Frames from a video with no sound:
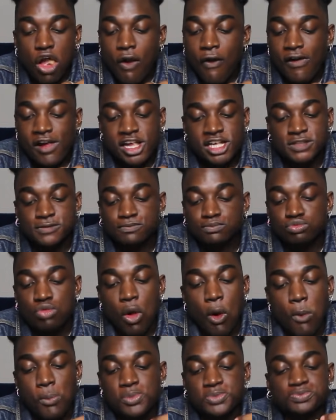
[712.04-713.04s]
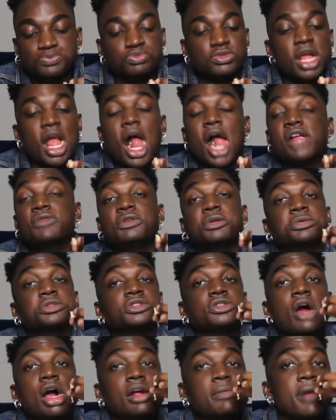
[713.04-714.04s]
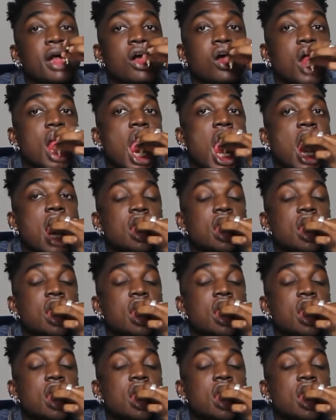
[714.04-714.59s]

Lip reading: Like, I don't even know what to talk about.